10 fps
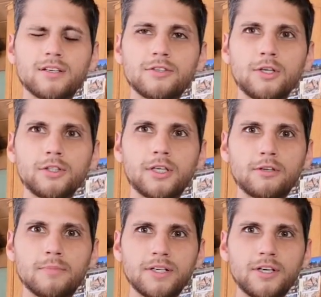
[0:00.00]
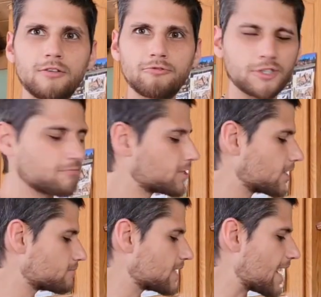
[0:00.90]
and just hold it under my tongue for
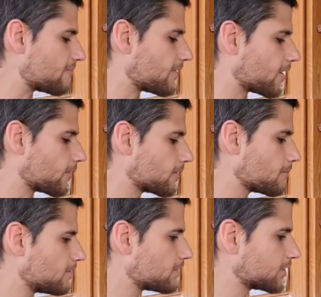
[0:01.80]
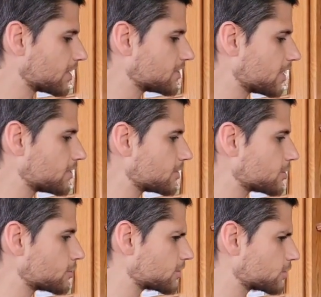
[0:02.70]
sometimes half hour. But they say to
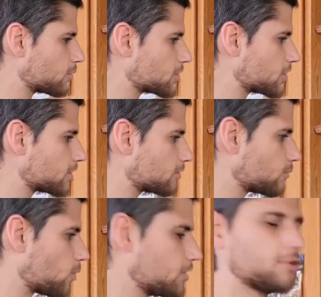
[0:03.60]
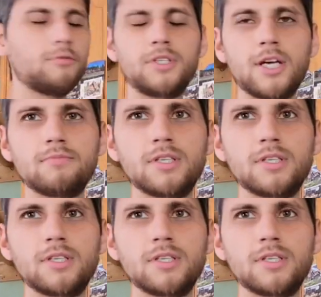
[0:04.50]
just swish it 1 to 3 times a